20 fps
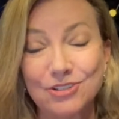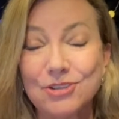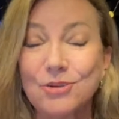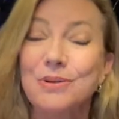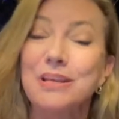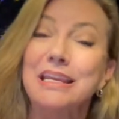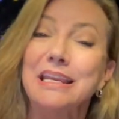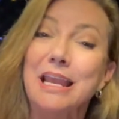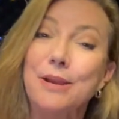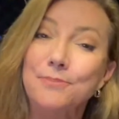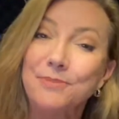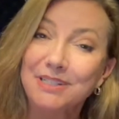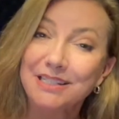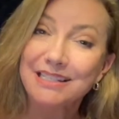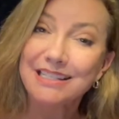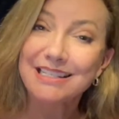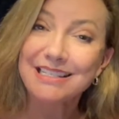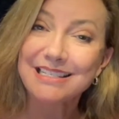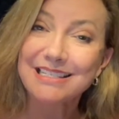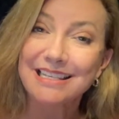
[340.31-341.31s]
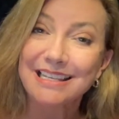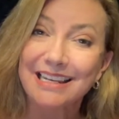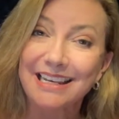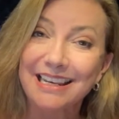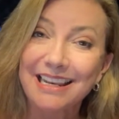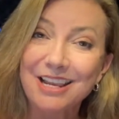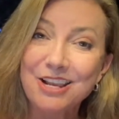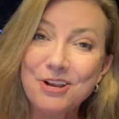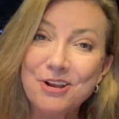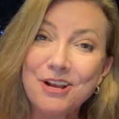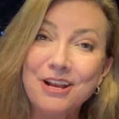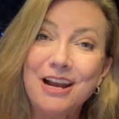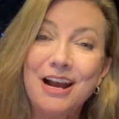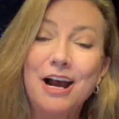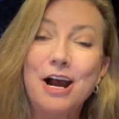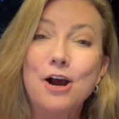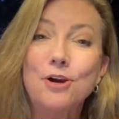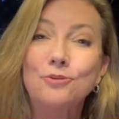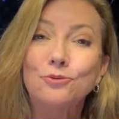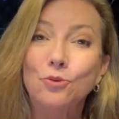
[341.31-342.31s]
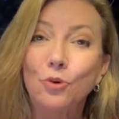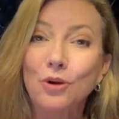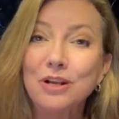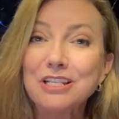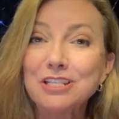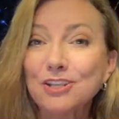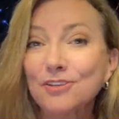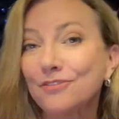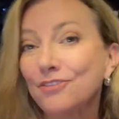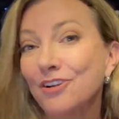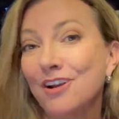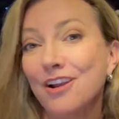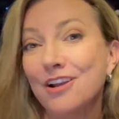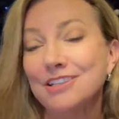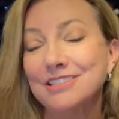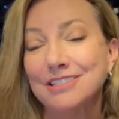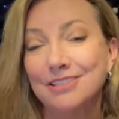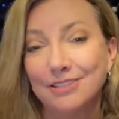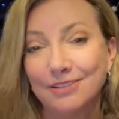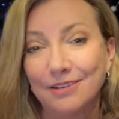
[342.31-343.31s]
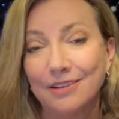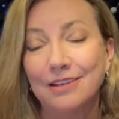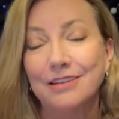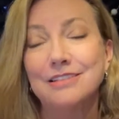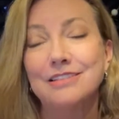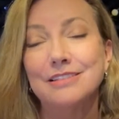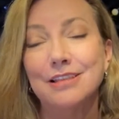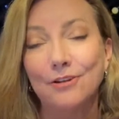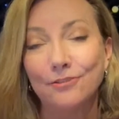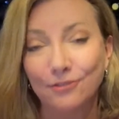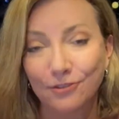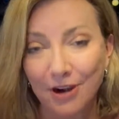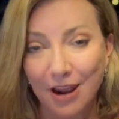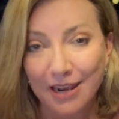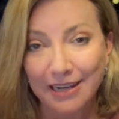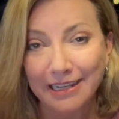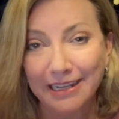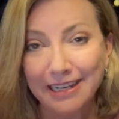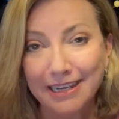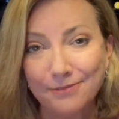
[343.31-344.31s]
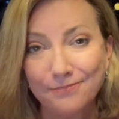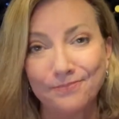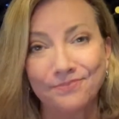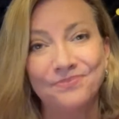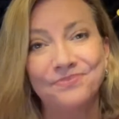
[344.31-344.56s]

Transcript: So he came into the city, uh, Roy Zafrani.